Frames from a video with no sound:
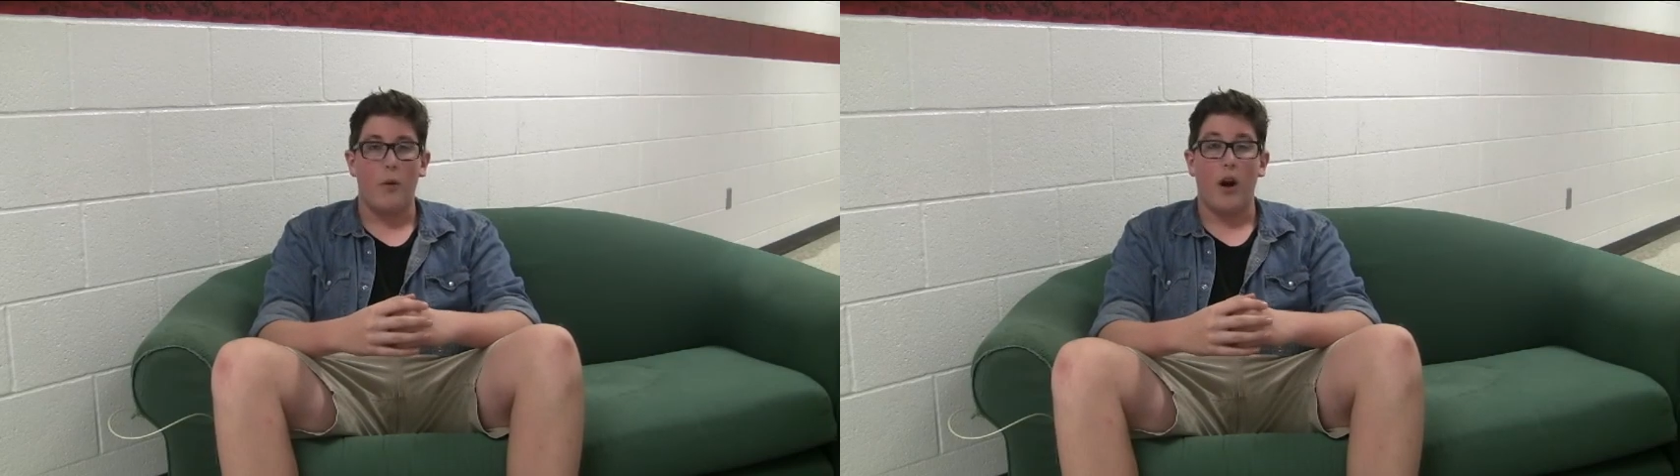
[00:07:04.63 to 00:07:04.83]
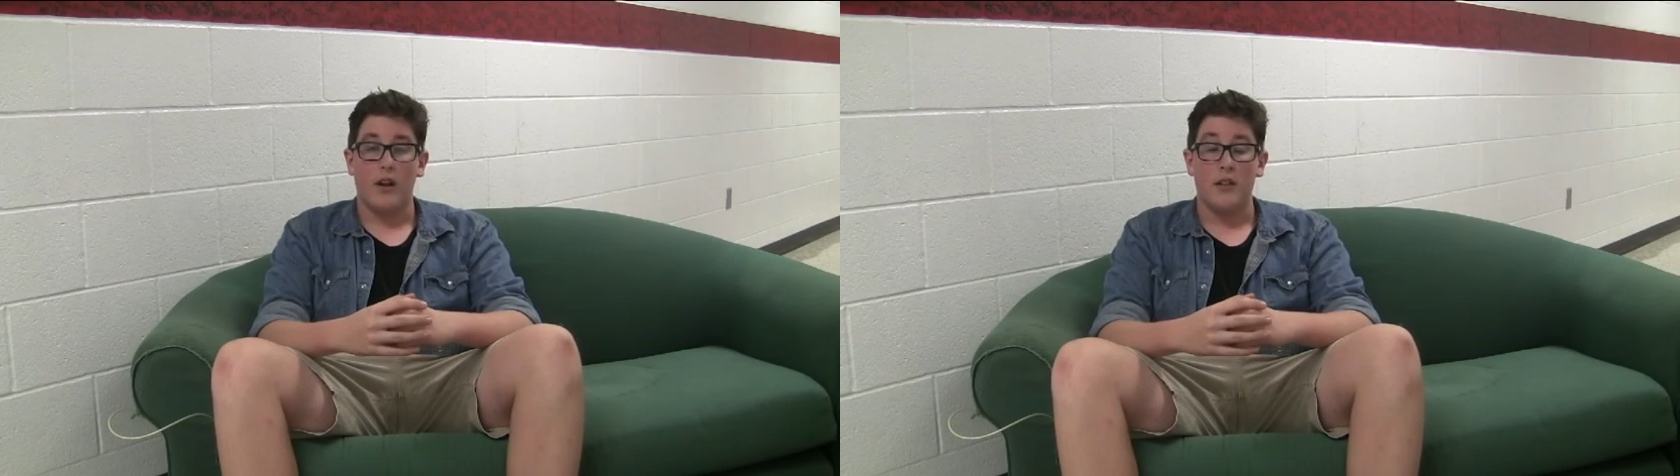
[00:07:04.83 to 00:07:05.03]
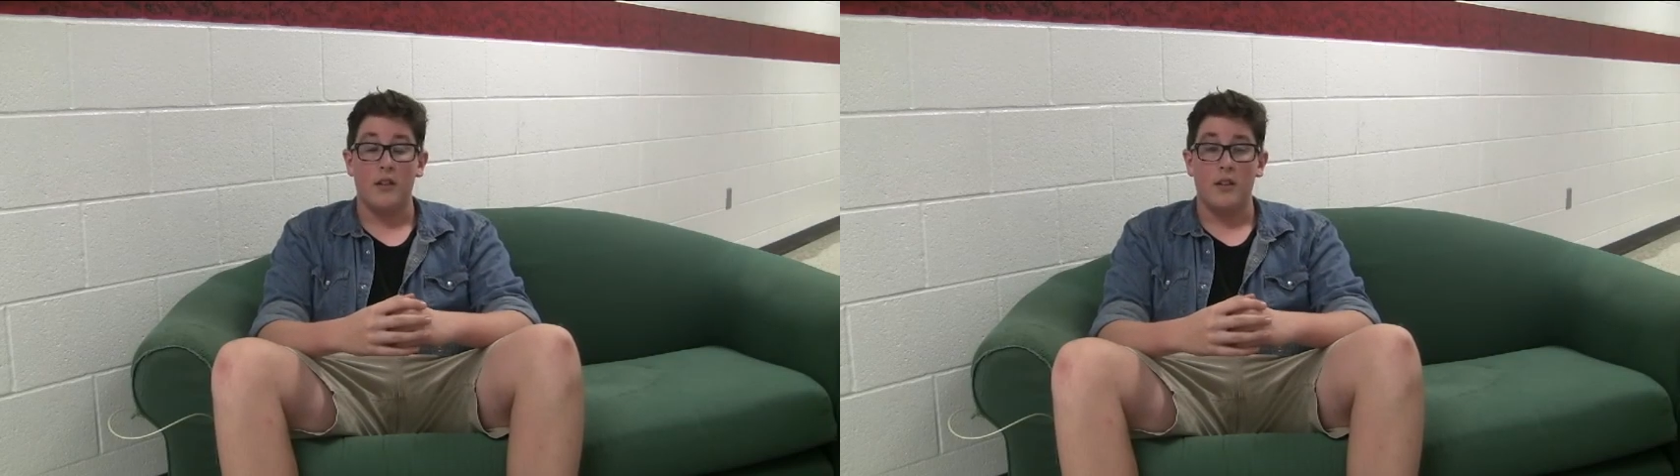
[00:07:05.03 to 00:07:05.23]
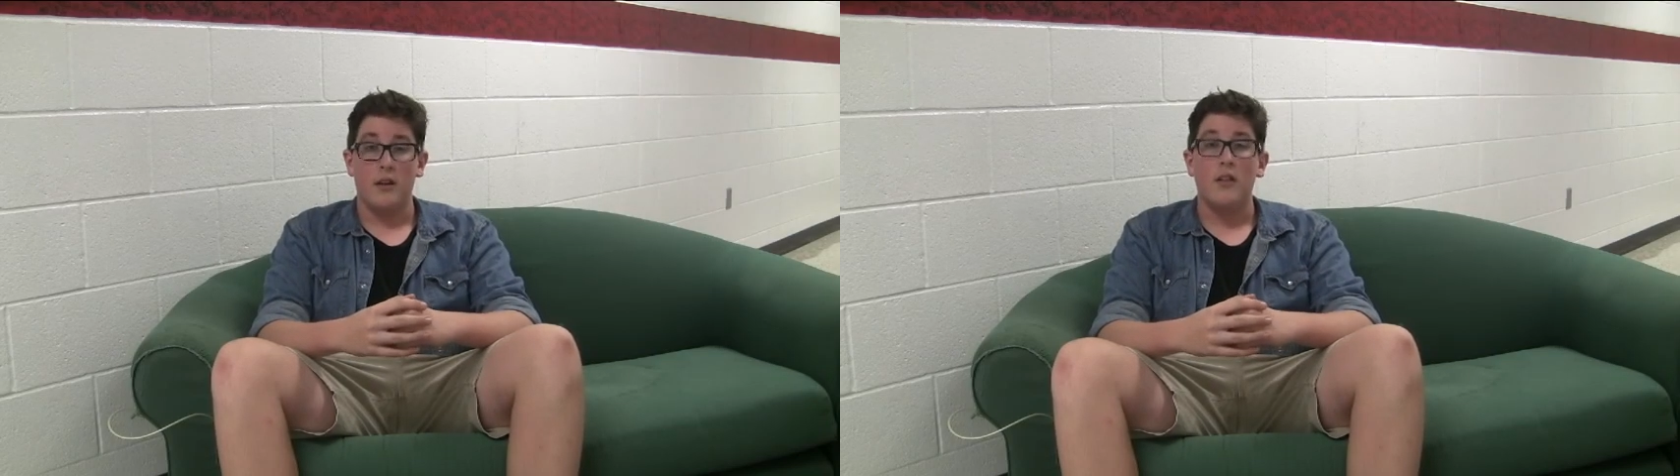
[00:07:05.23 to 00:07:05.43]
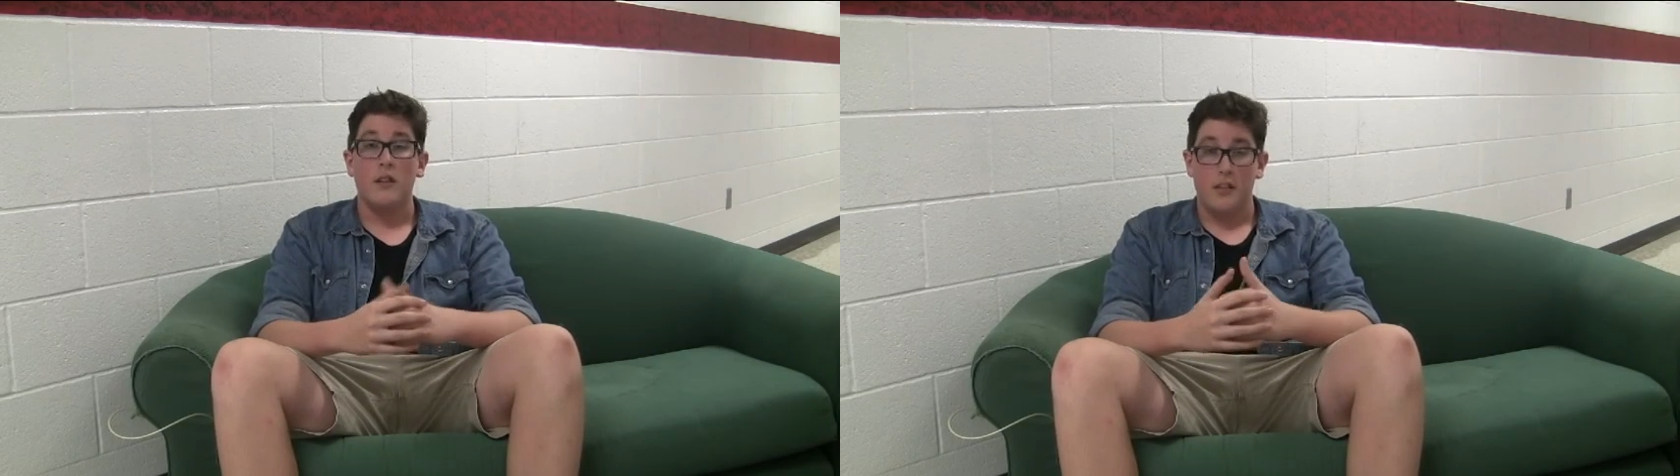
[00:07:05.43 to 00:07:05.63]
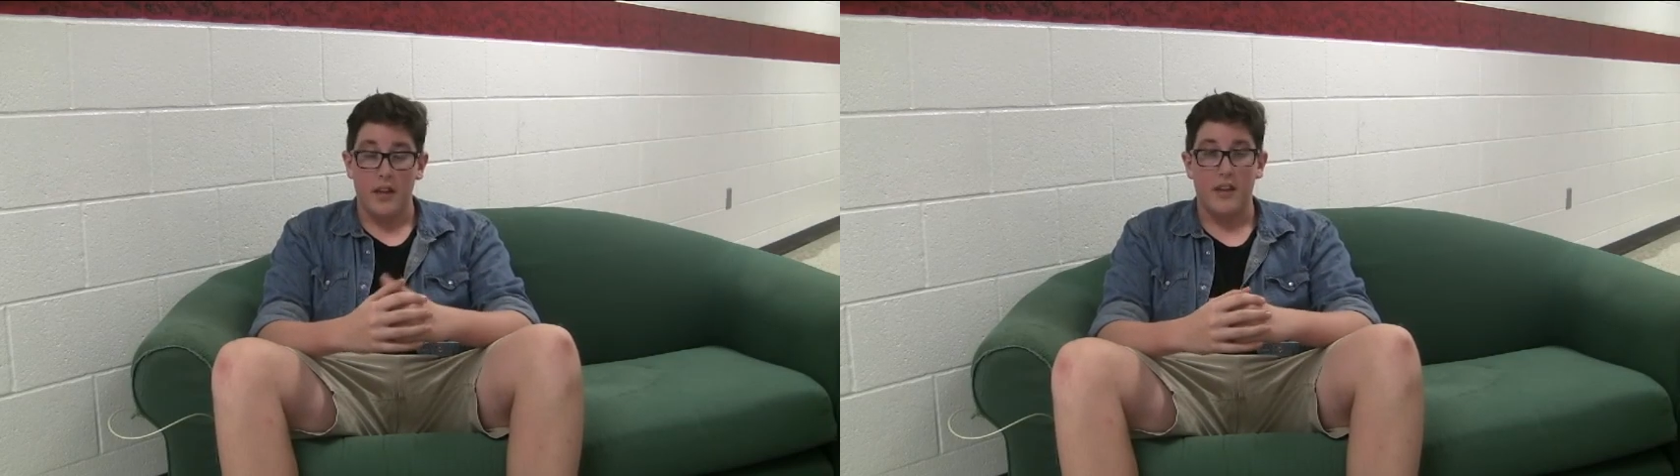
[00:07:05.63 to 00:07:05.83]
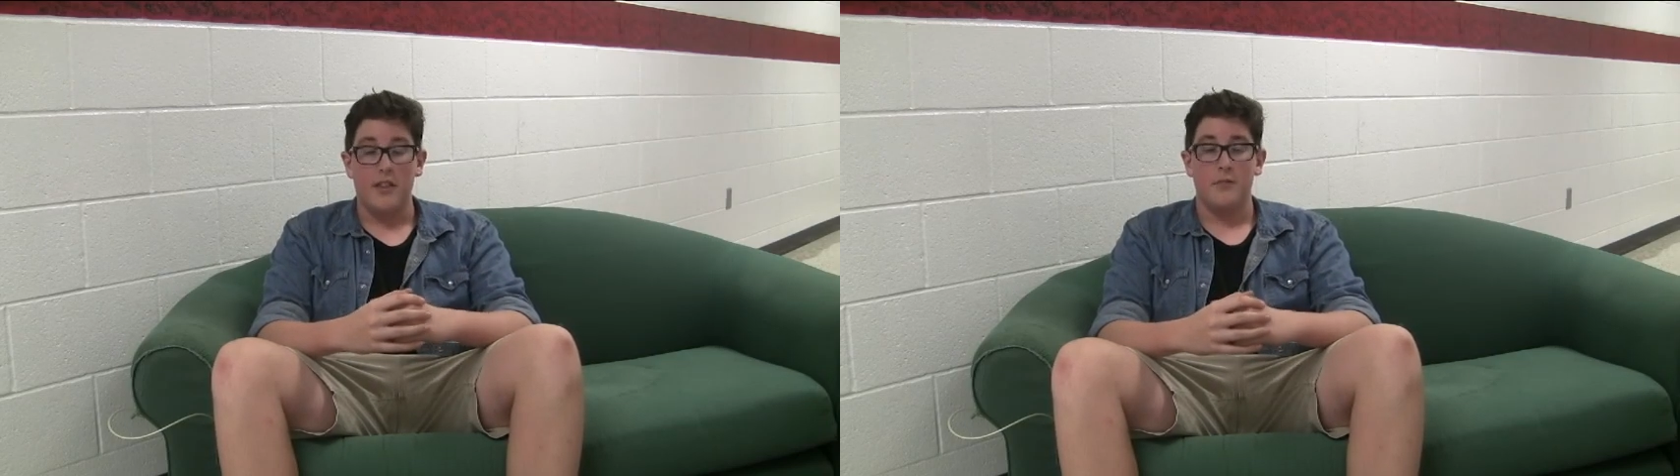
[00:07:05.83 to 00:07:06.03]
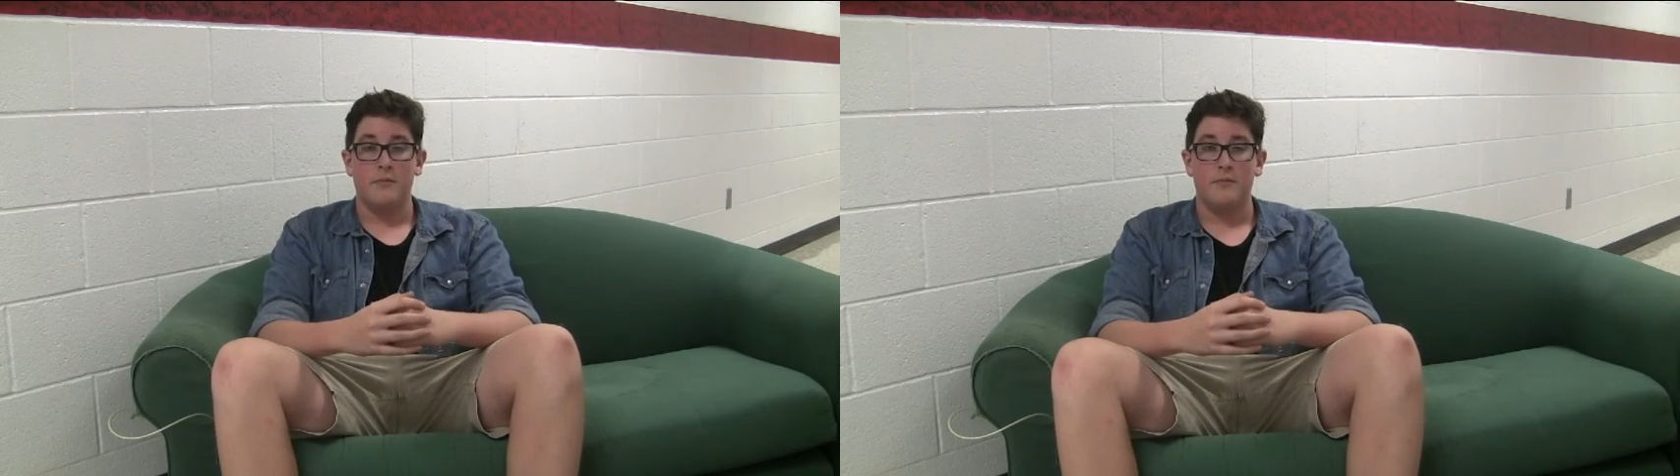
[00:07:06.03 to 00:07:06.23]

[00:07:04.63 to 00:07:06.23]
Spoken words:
walking. Thank you.